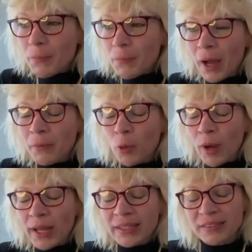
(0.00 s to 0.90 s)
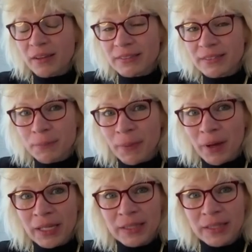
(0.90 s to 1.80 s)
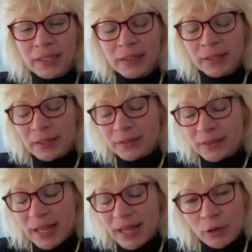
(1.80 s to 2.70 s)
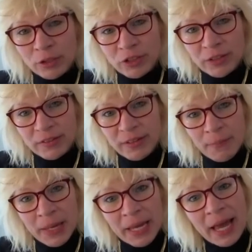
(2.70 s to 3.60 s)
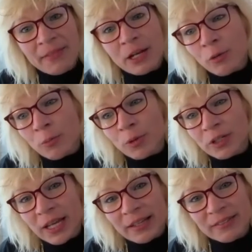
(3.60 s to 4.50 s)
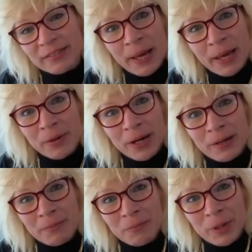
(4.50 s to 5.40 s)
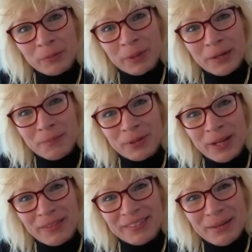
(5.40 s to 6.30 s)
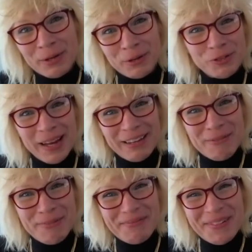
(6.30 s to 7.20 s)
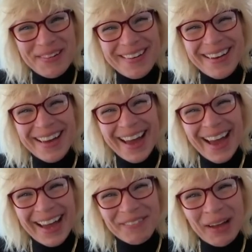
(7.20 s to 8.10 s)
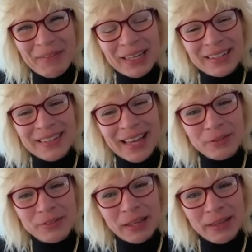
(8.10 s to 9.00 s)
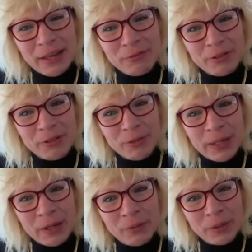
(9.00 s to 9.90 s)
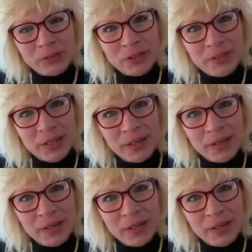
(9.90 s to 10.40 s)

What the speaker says: But I'm quite excited by the the technology that's coming, and then onward it's about we're going to build out the team in Australia a bit more, and we're going to tackle South Africa as well, which is